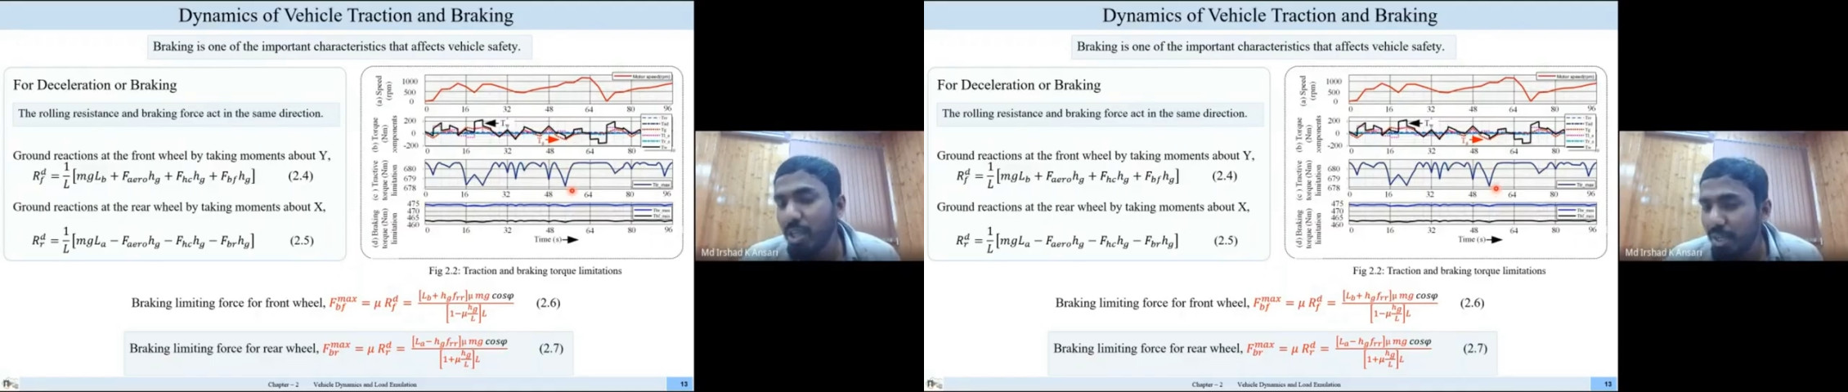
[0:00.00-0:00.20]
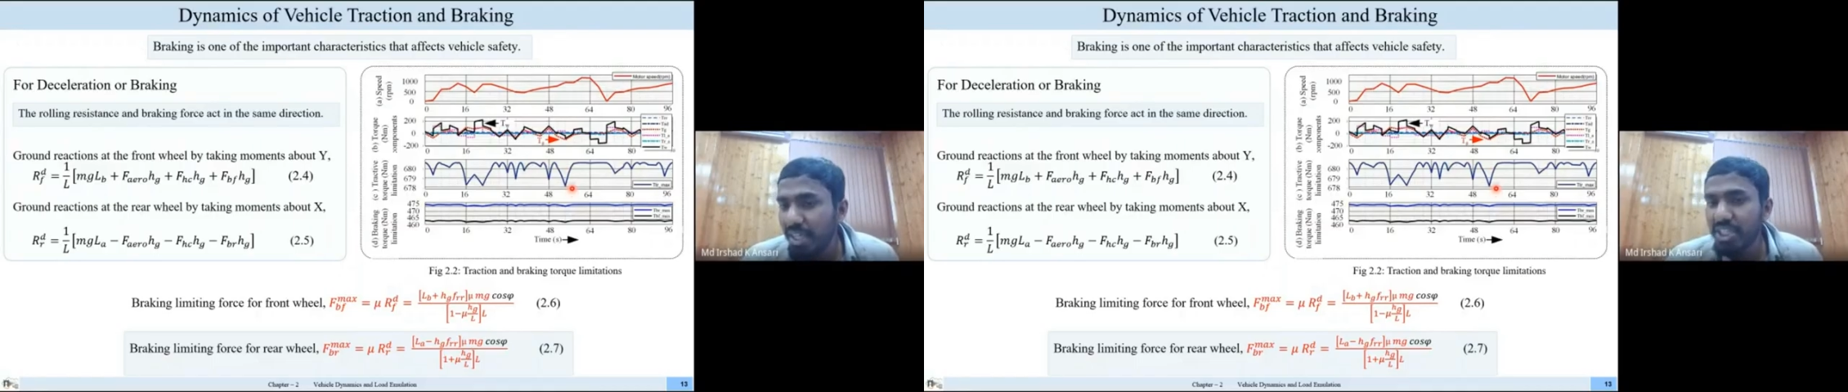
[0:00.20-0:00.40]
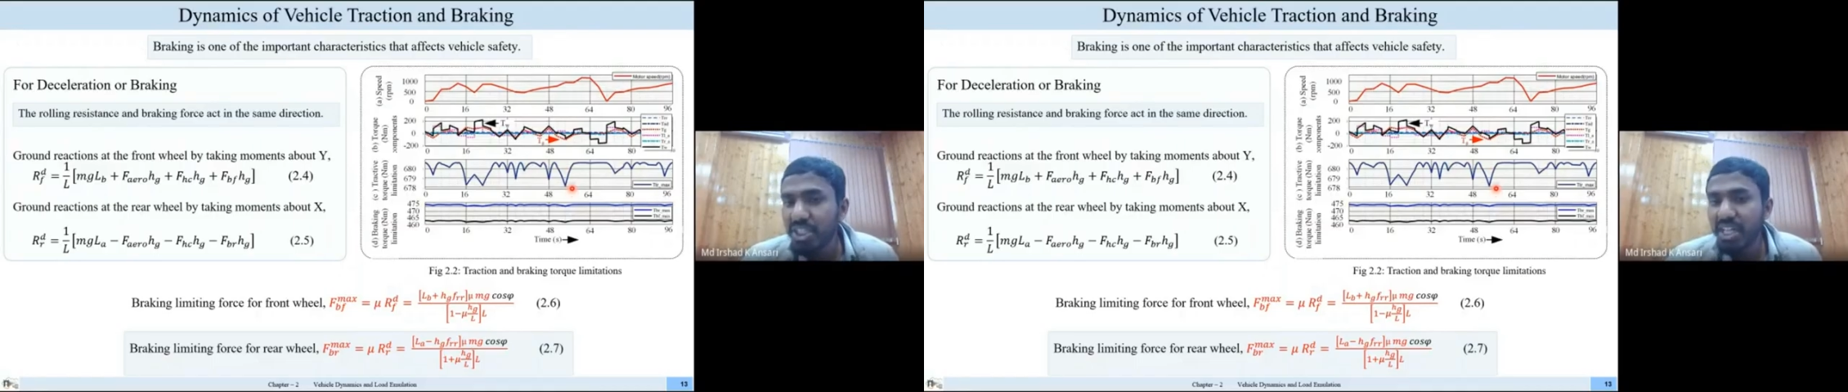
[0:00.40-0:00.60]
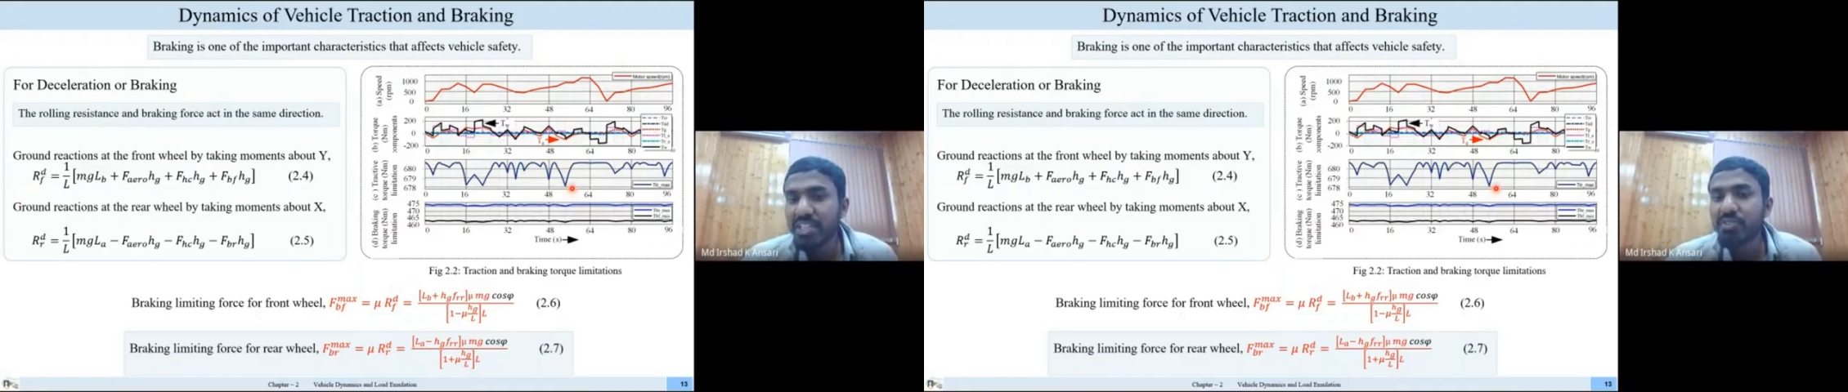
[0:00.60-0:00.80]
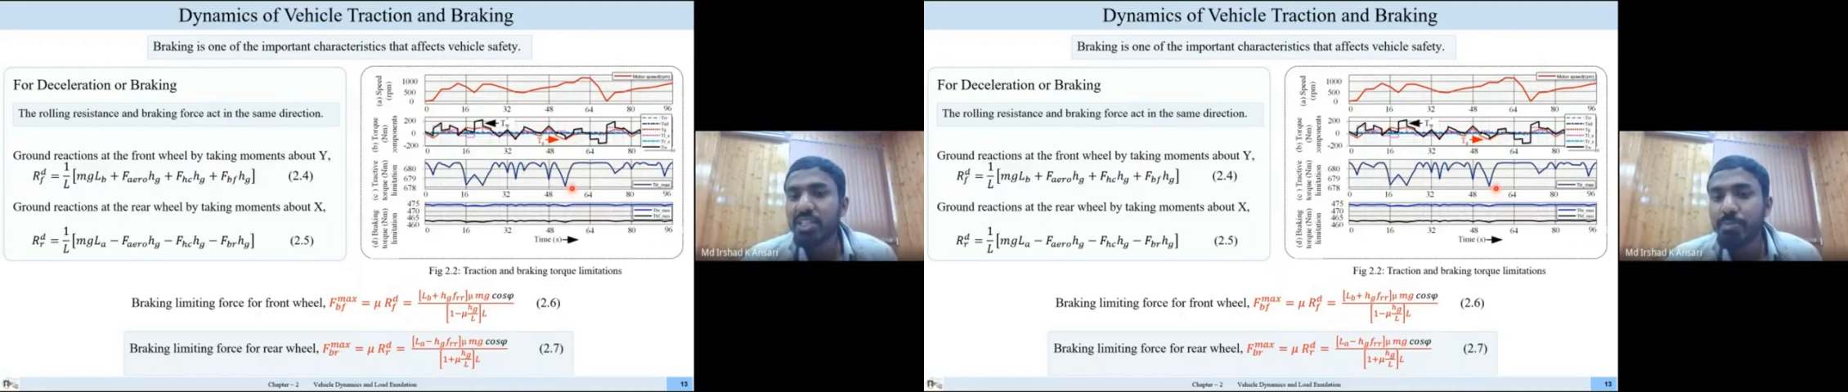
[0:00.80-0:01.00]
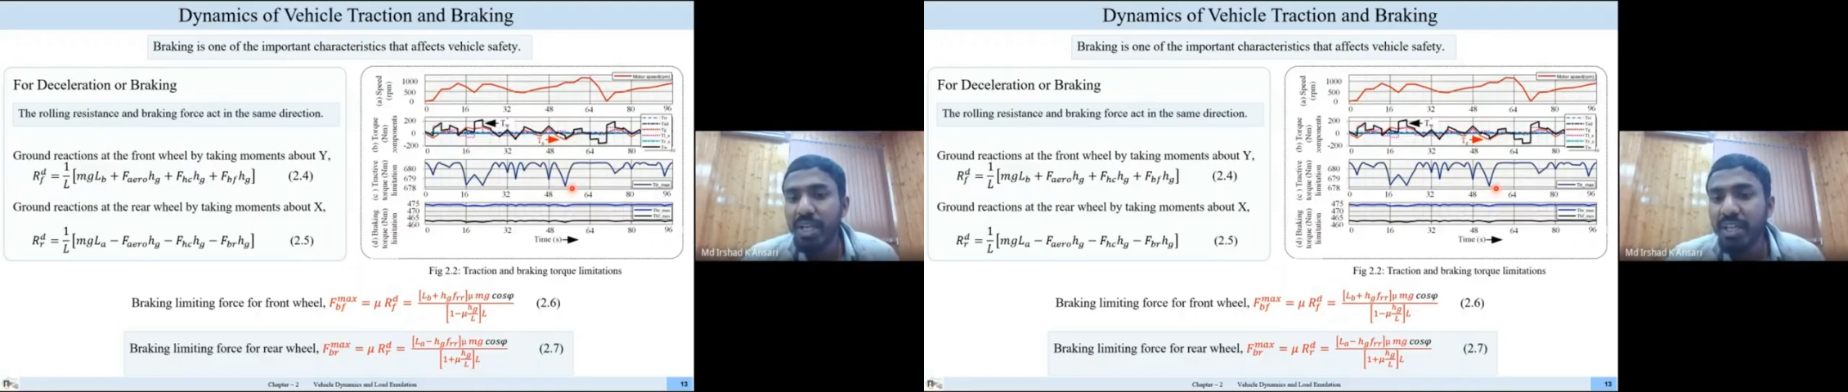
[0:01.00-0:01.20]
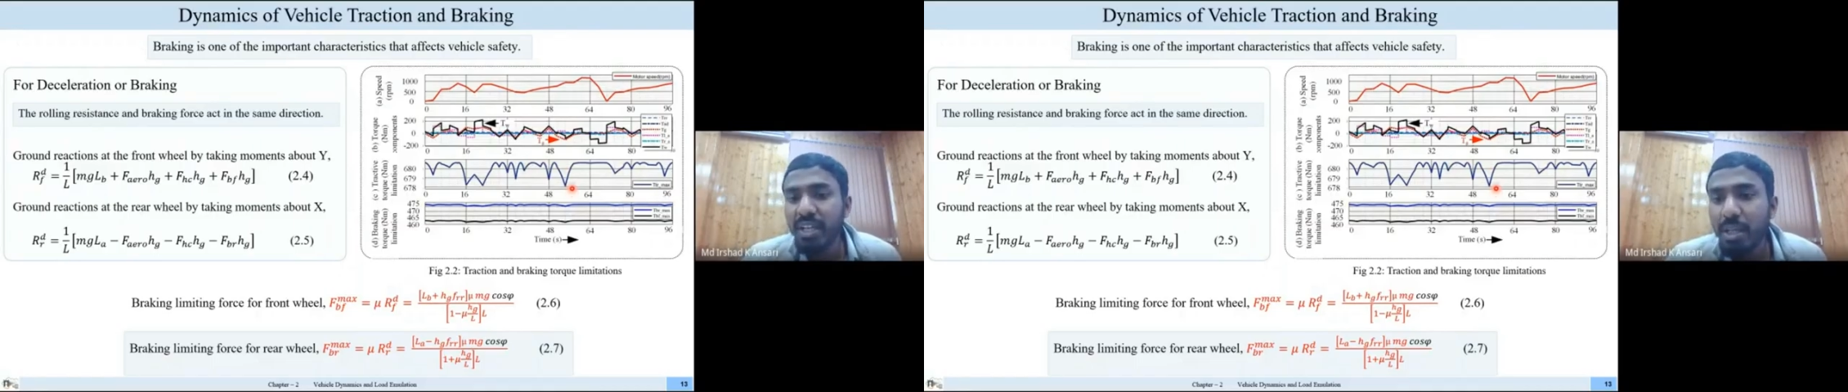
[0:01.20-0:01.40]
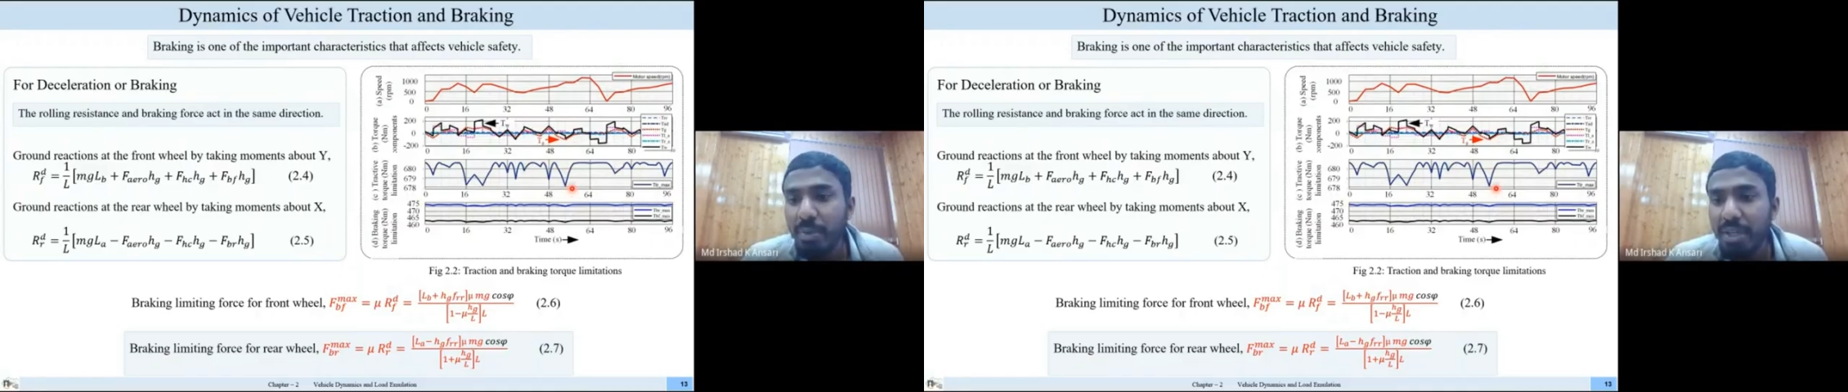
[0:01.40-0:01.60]
limitation as well as
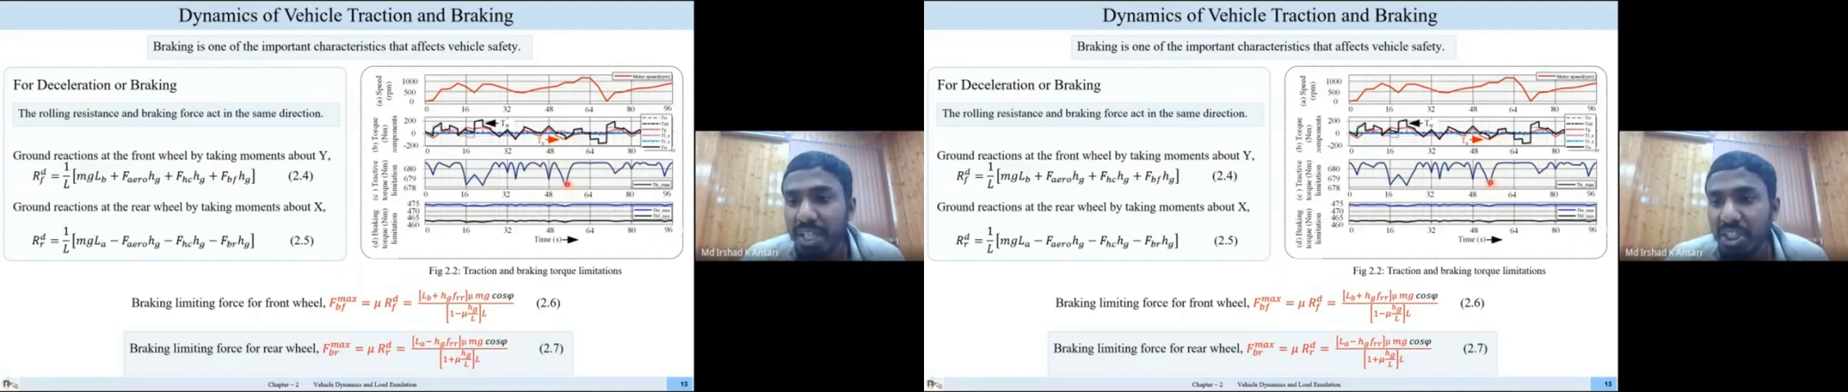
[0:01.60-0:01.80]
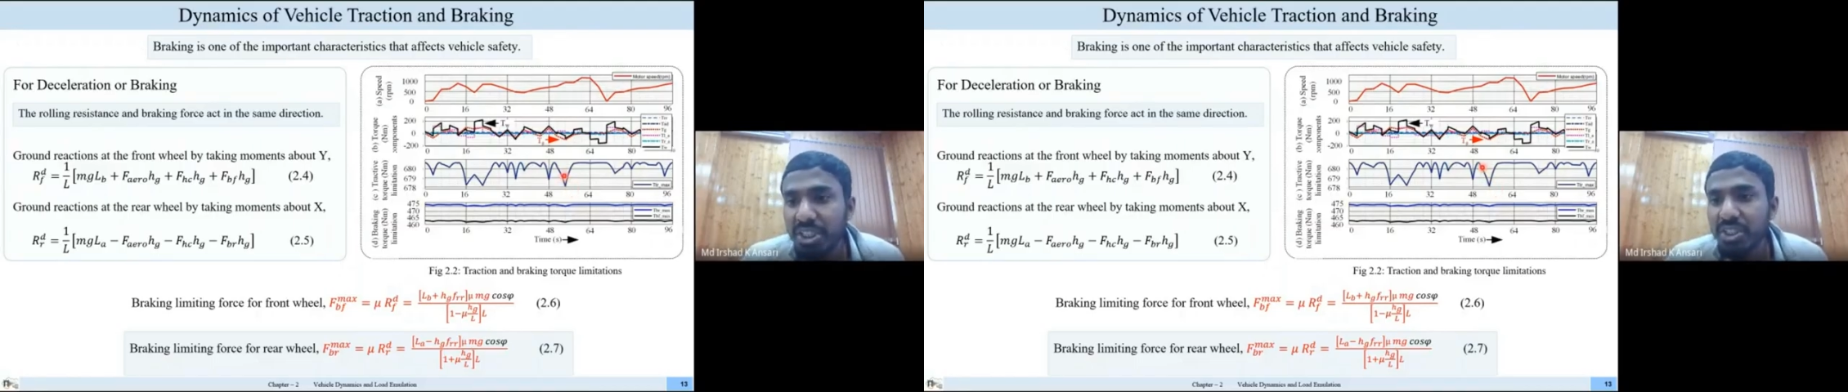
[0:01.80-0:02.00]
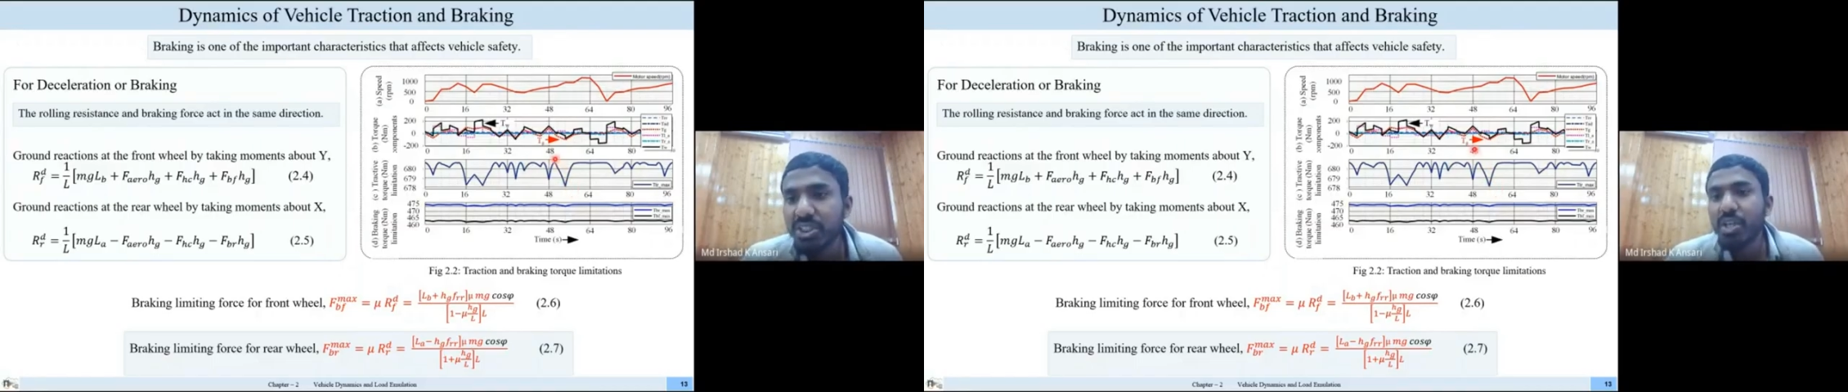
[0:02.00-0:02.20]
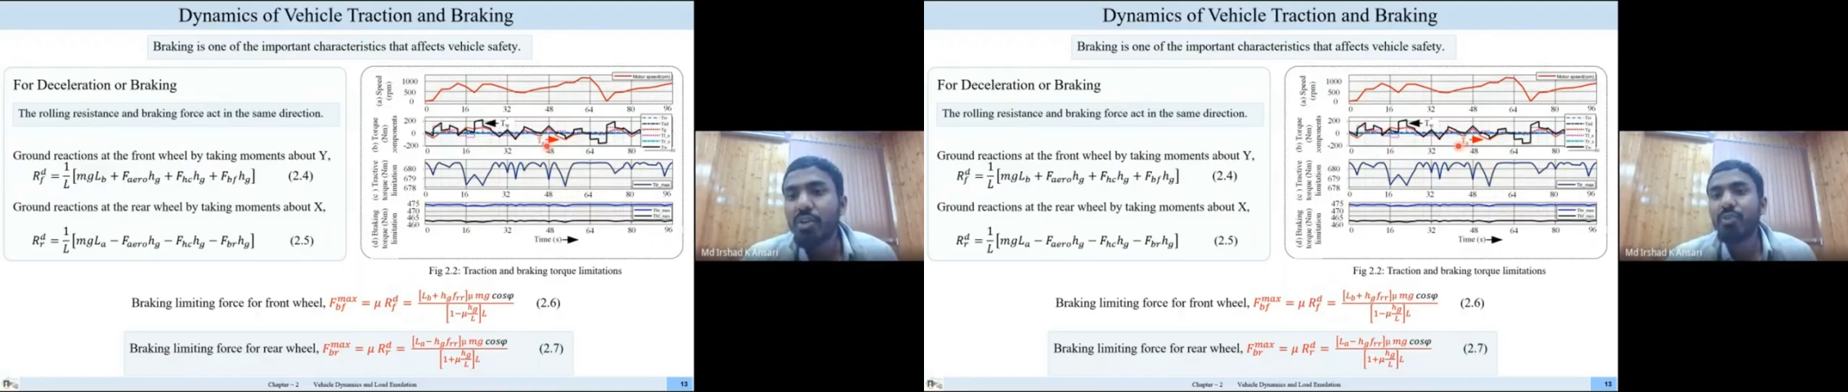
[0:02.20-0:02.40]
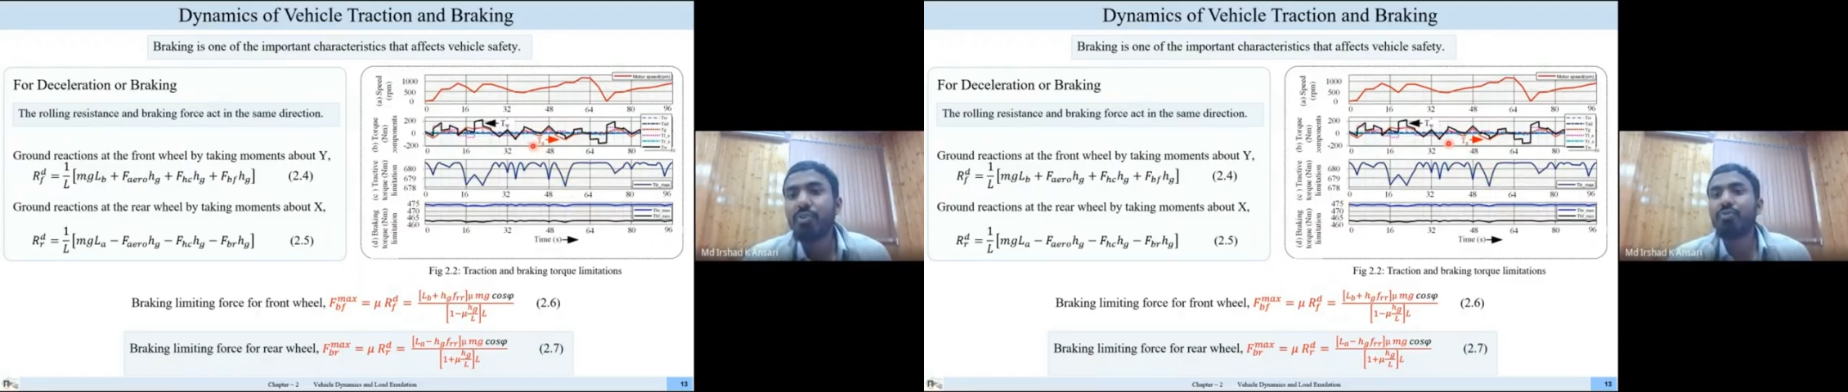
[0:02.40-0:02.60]
braking limitations, we